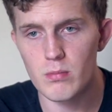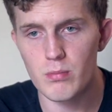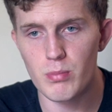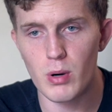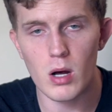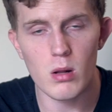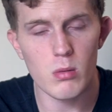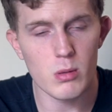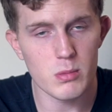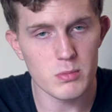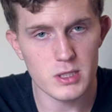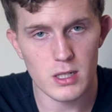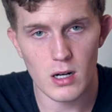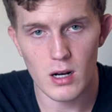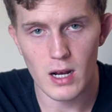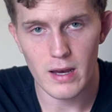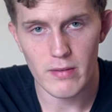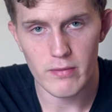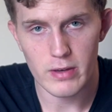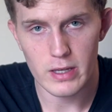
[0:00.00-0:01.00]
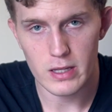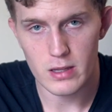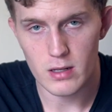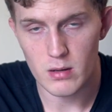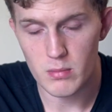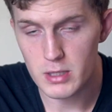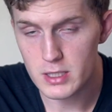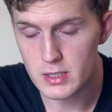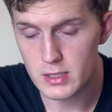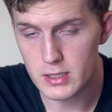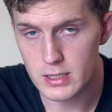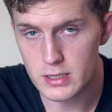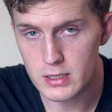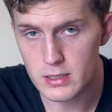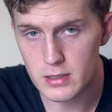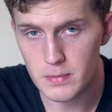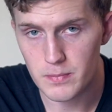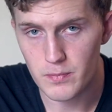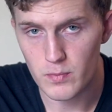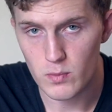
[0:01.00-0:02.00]
problems they're having in their
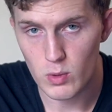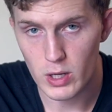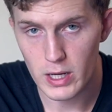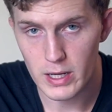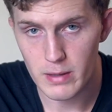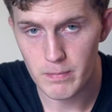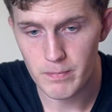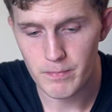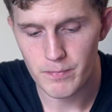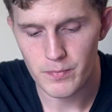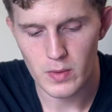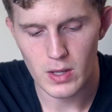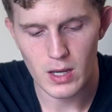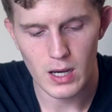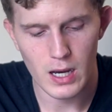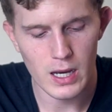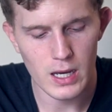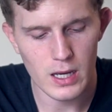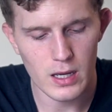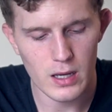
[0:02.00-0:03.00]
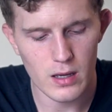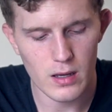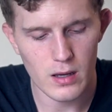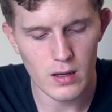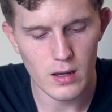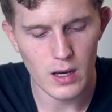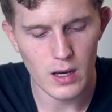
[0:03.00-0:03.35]
business, right? I